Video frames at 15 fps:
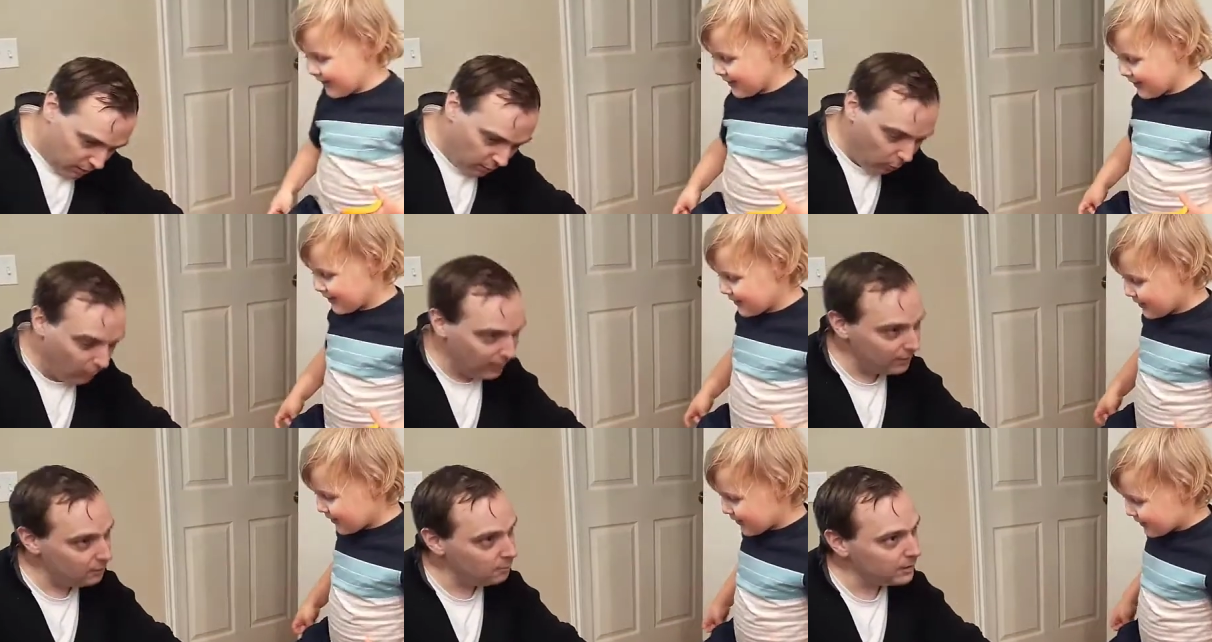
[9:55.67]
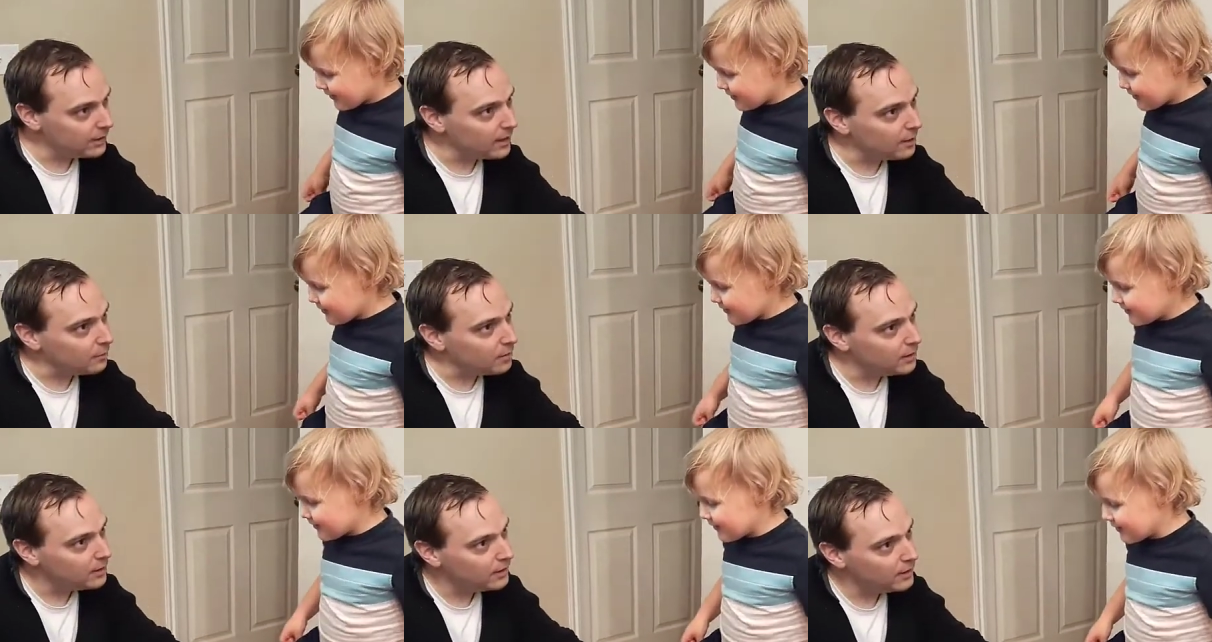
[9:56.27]
Speaker 1: The water went up!
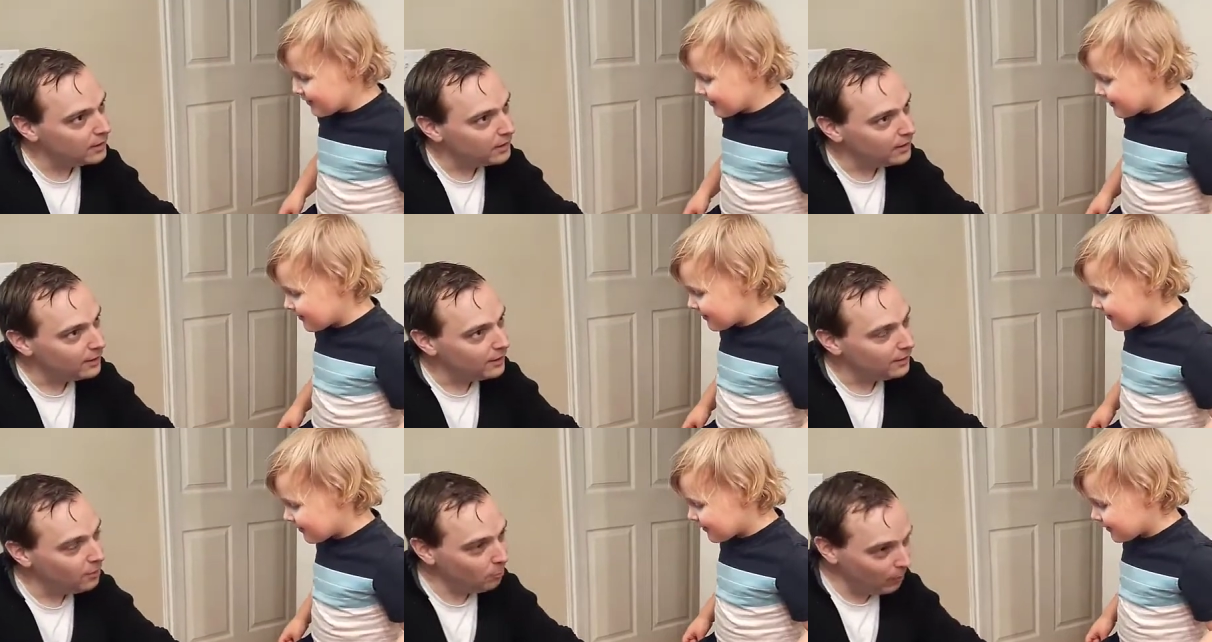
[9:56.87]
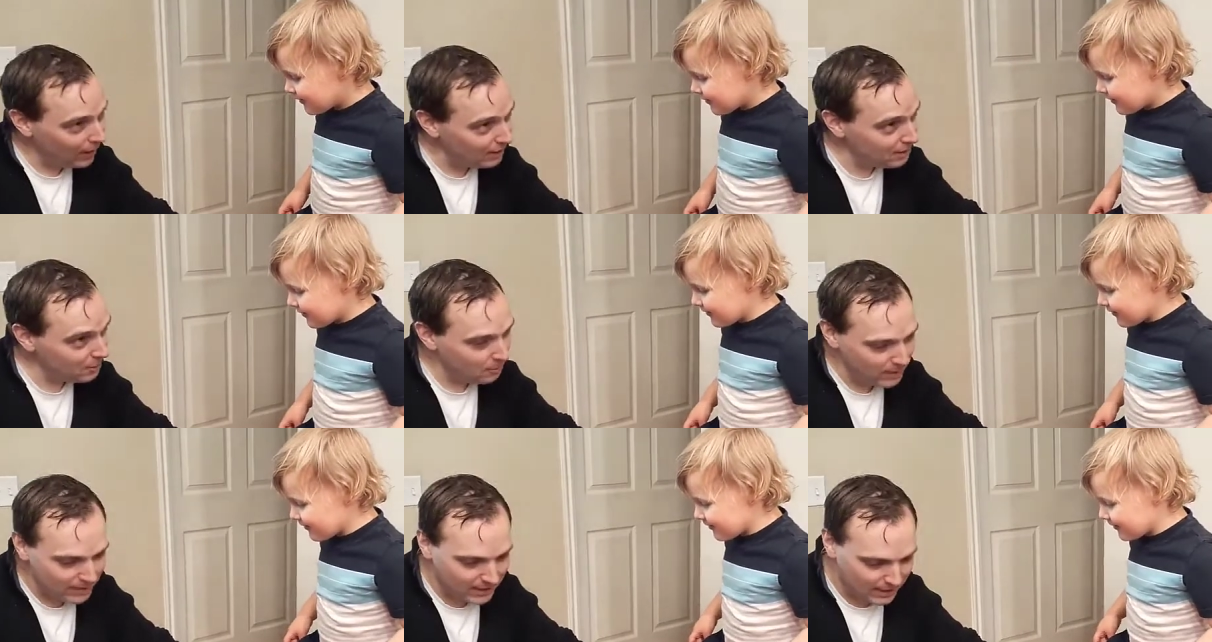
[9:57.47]
The water
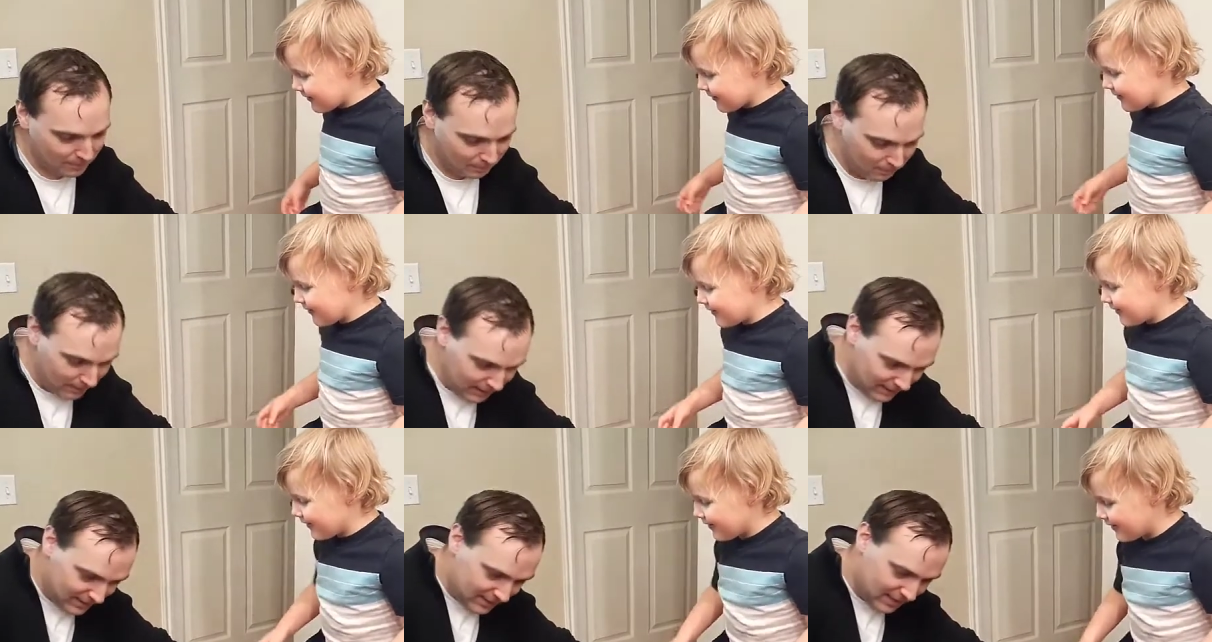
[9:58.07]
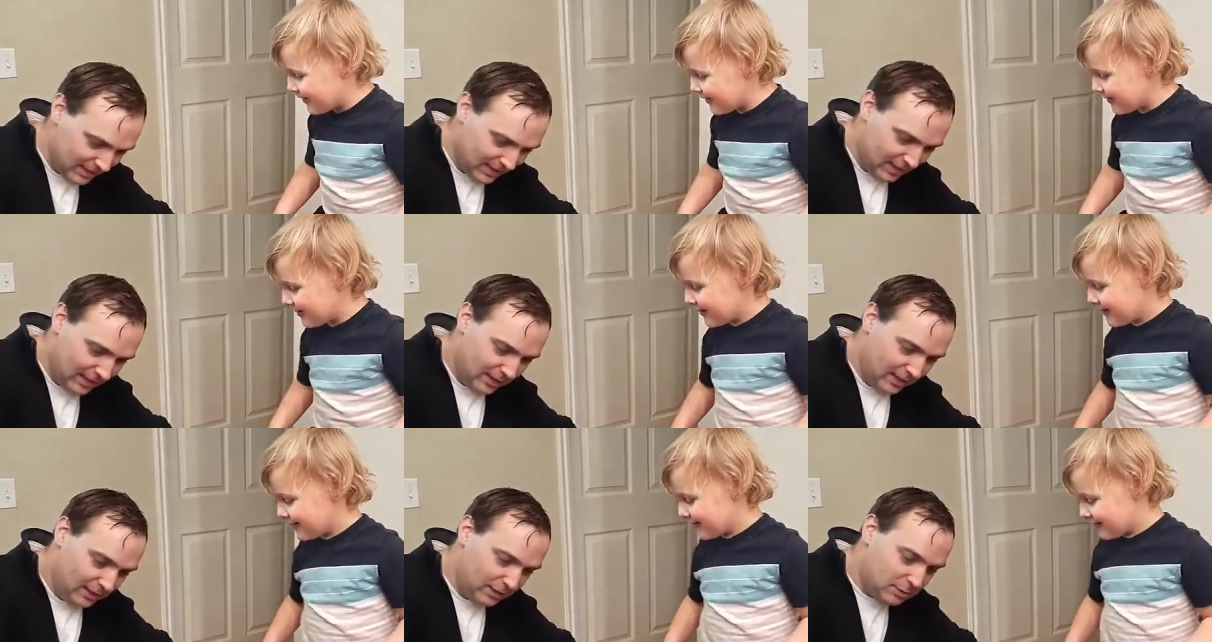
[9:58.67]
went up! What?
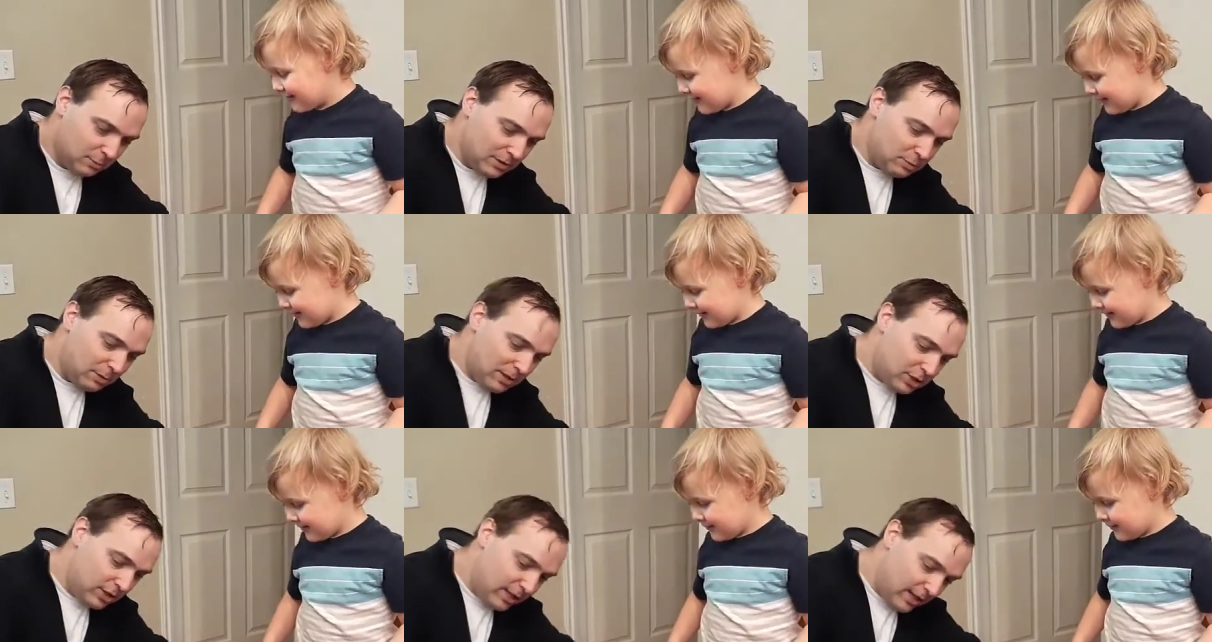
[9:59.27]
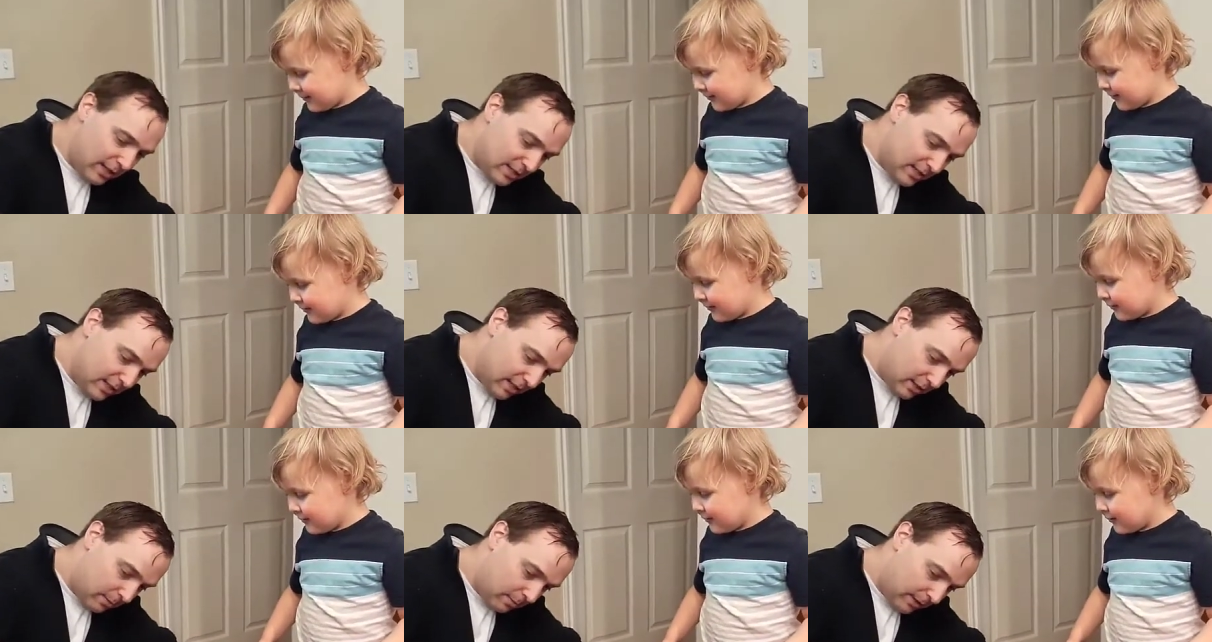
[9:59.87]
Let's, let's watch it again. See, like,
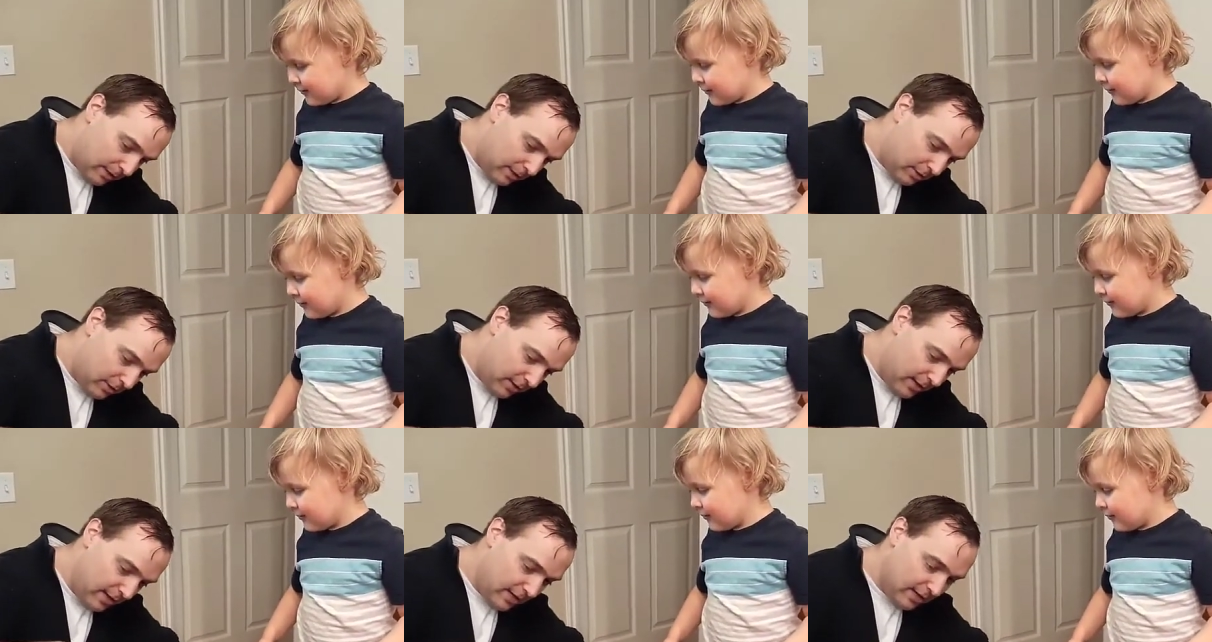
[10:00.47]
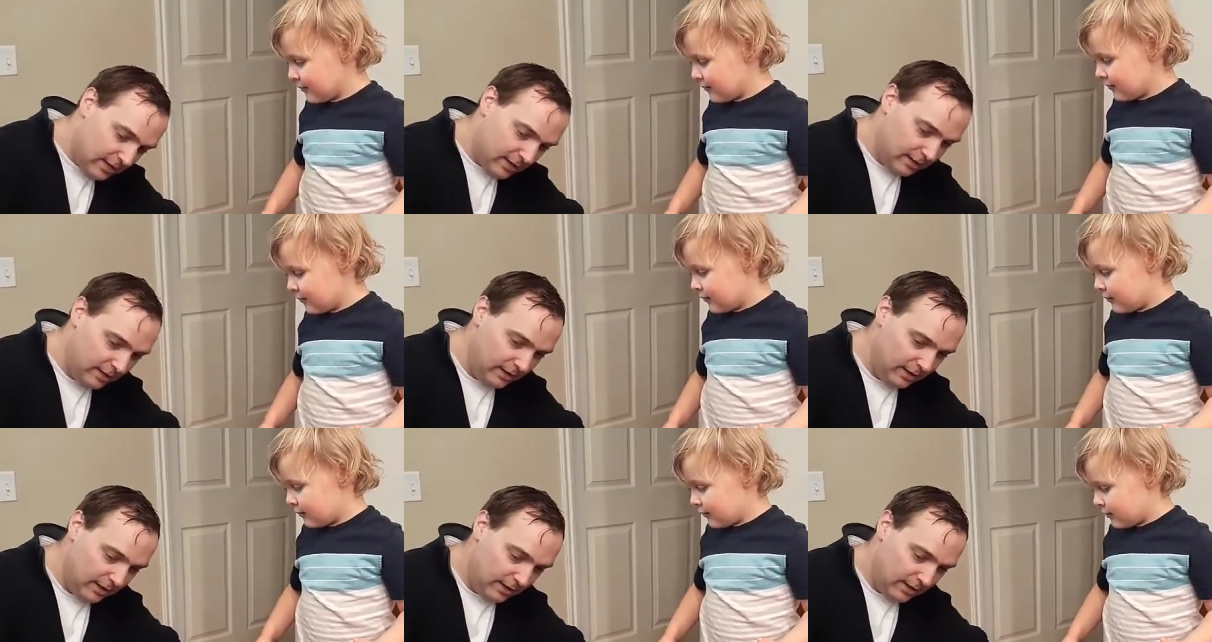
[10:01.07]
the water's right here.